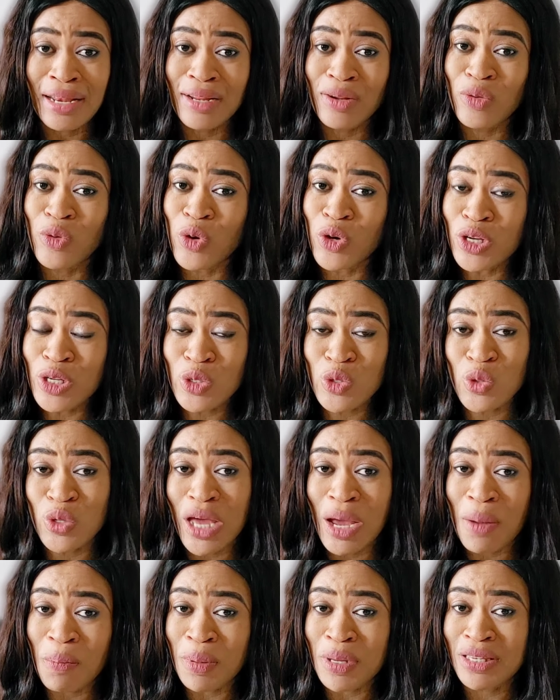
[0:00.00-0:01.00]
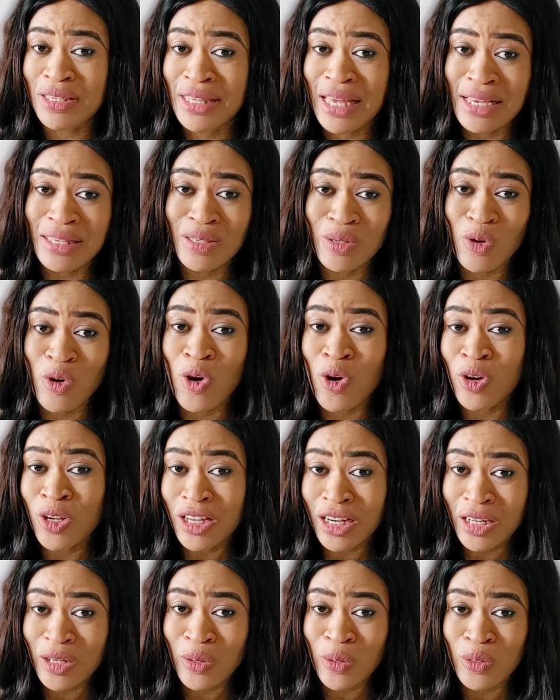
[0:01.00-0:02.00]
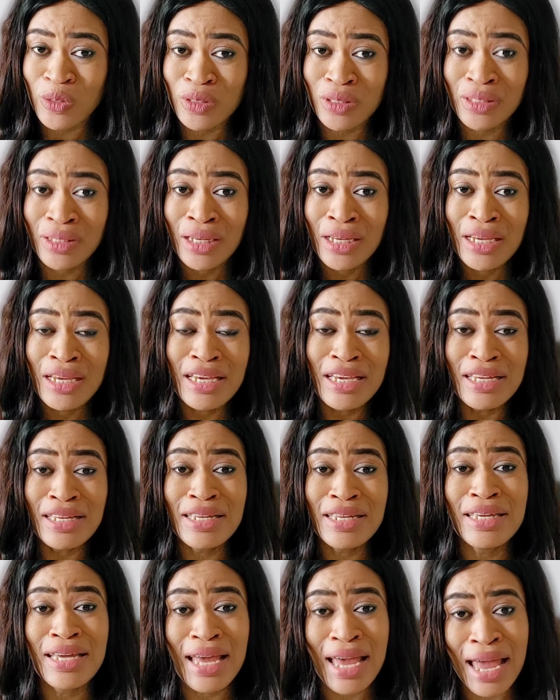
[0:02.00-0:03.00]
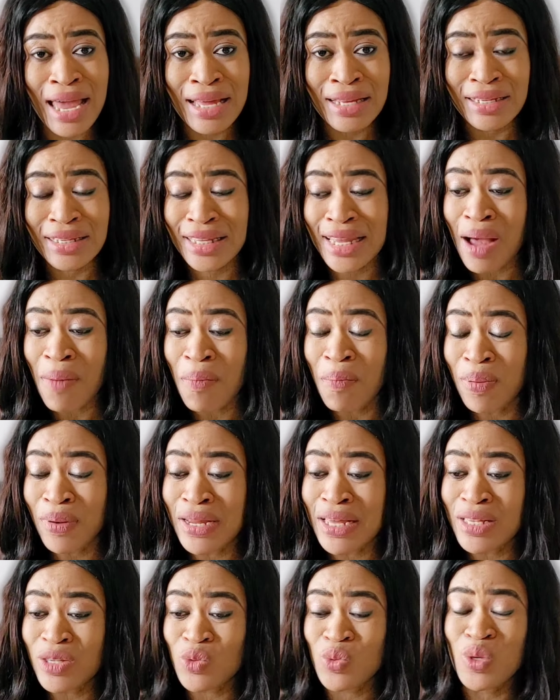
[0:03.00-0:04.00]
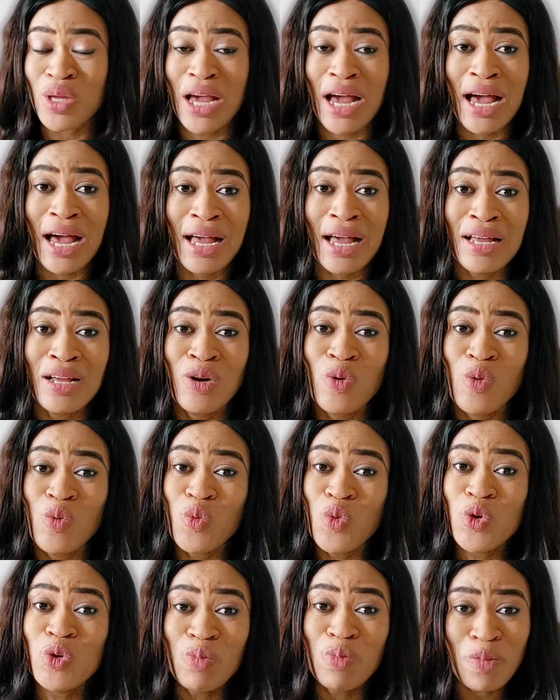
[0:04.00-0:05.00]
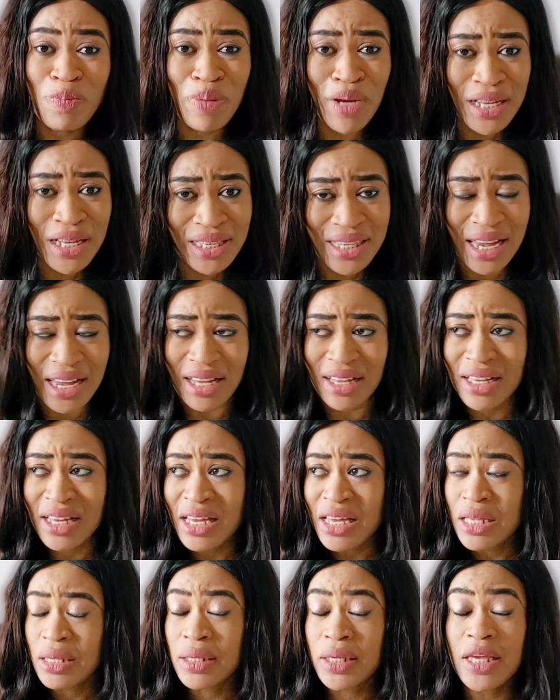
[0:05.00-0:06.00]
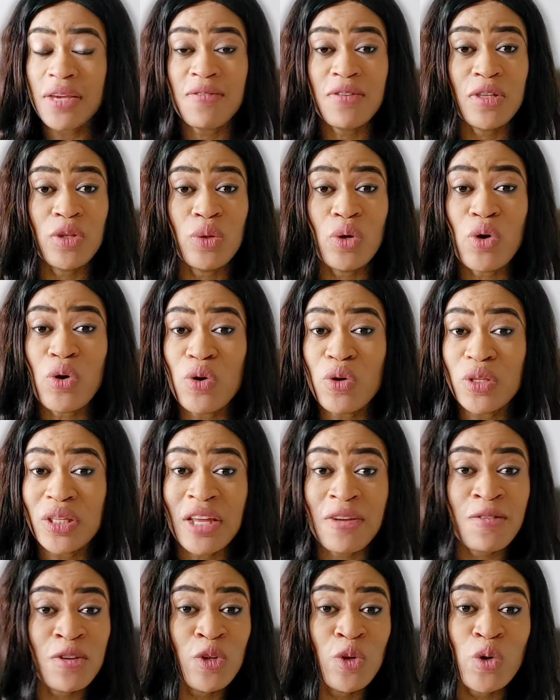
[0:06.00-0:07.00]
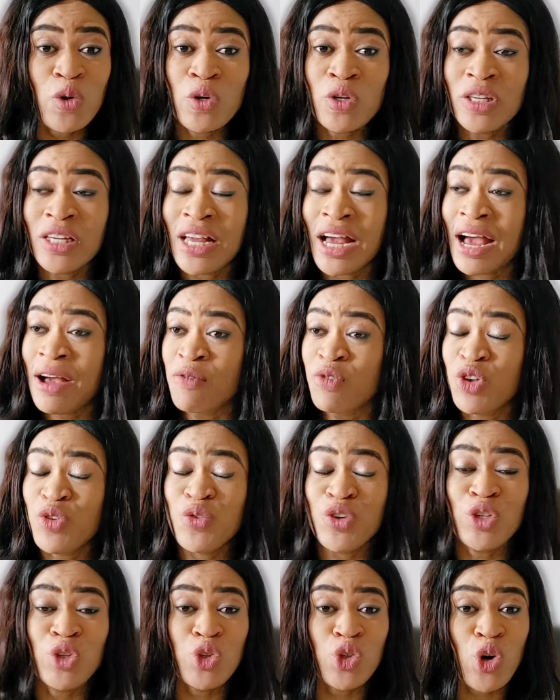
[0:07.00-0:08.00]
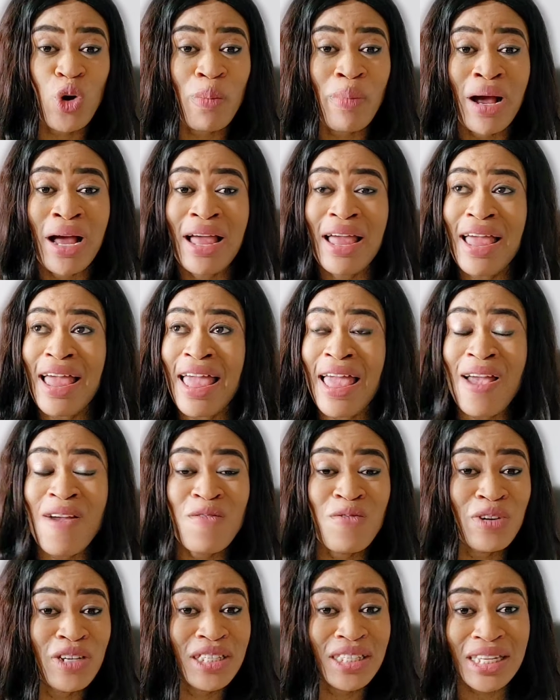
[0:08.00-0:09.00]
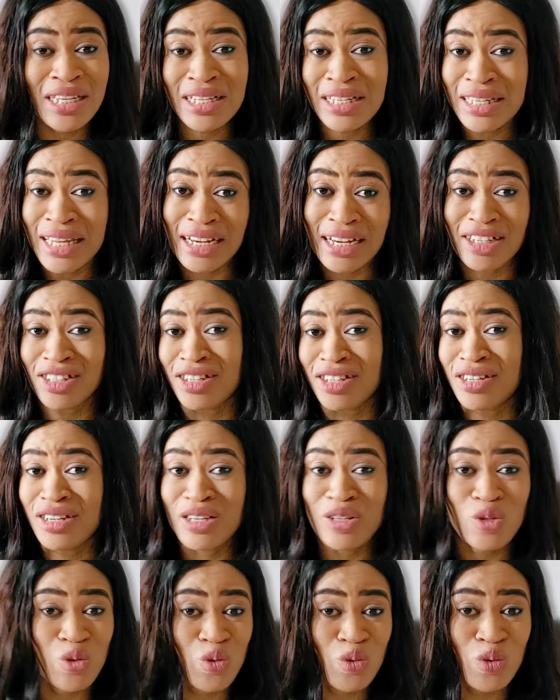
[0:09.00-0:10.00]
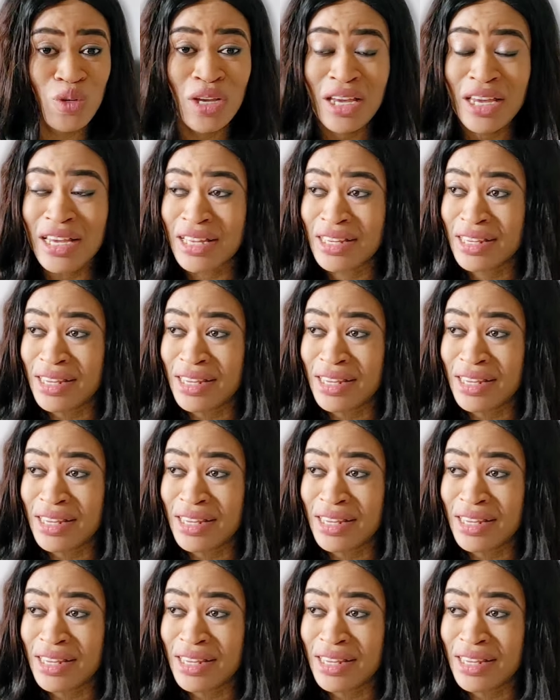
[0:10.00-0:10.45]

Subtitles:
going to that place that is hungering us. In the end, that place we are would be better. Davido have given Chioma everything that she needs in